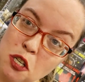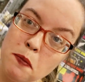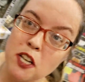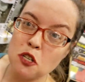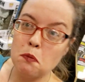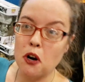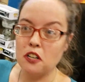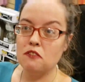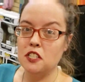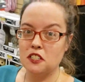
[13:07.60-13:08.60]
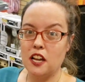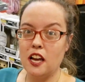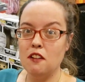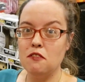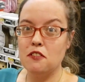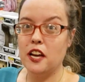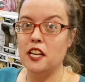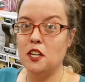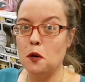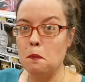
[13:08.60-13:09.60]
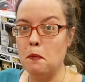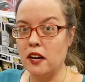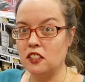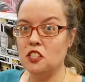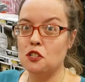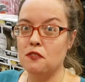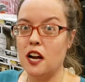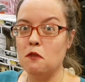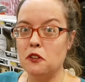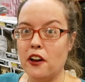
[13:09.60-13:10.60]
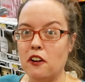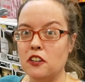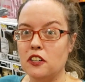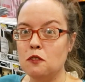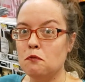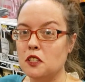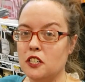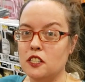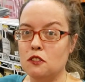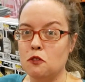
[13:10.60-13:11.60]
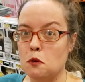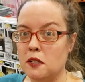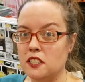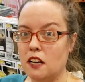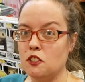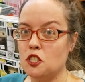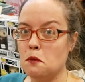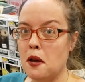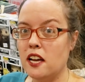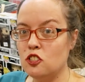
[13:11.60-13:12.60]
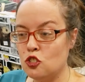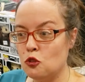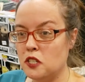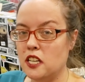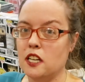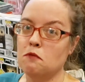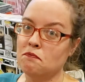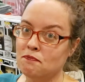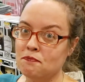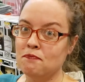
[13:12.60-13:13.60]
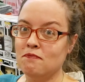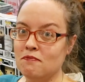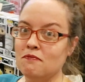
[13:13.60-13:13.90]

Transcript: a major part of his life that he could barely survive without her. Because four months after she passed, so did he.